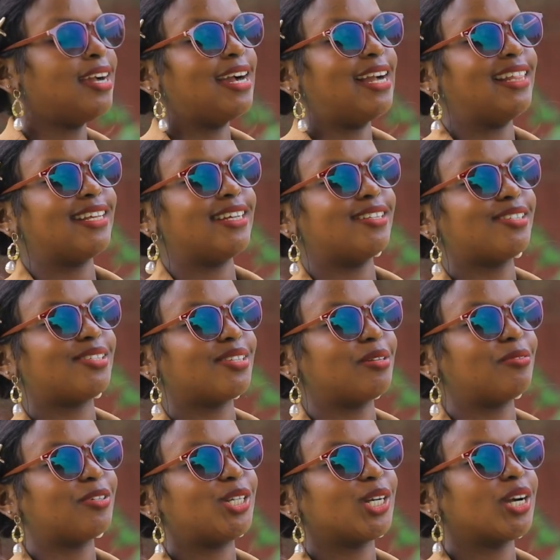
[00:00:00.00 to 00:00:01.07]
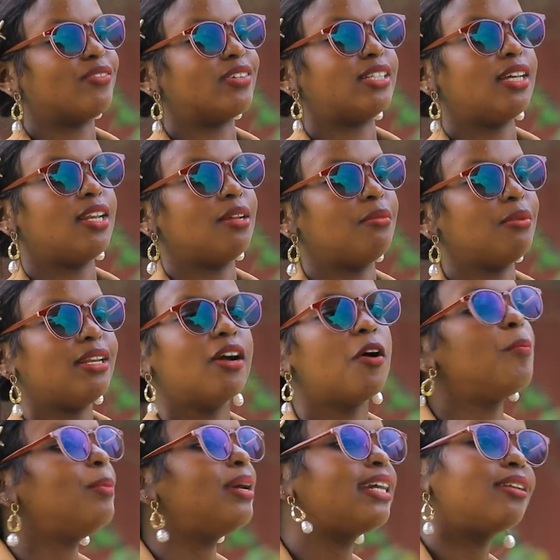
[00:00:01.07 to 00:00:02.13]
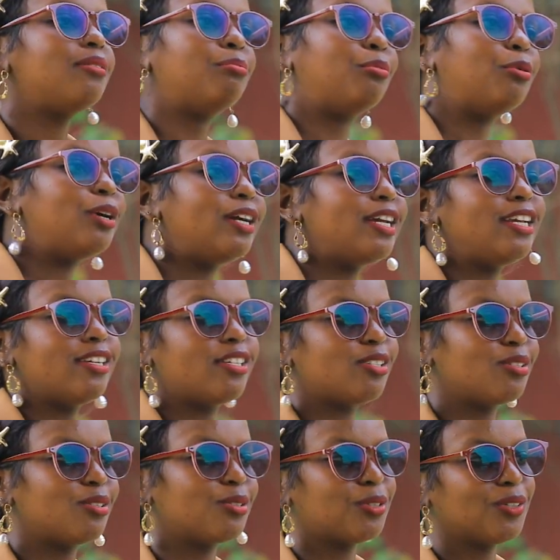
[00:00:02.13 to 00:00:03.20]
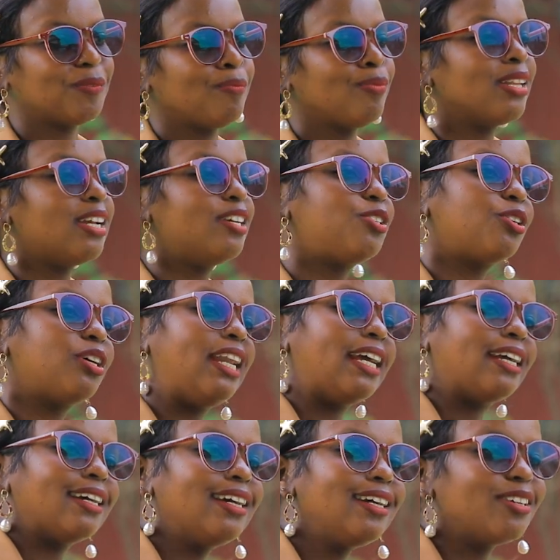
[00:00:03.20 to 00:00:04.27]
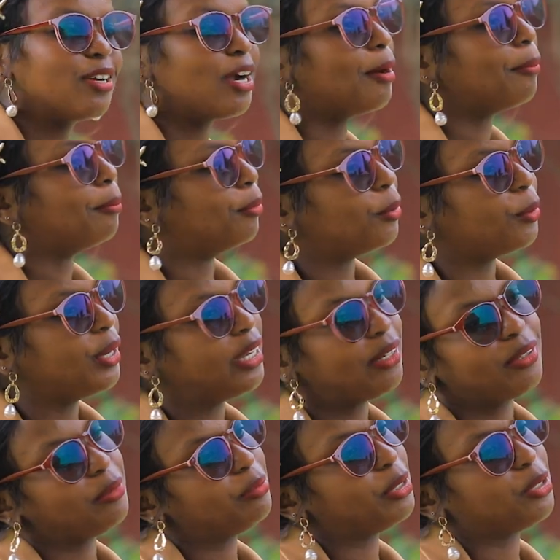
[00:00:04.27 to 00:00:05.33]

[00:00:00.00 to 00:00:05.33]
And then so the photographer was telling me, now make it boyish, show like, hey, you're a boy, don't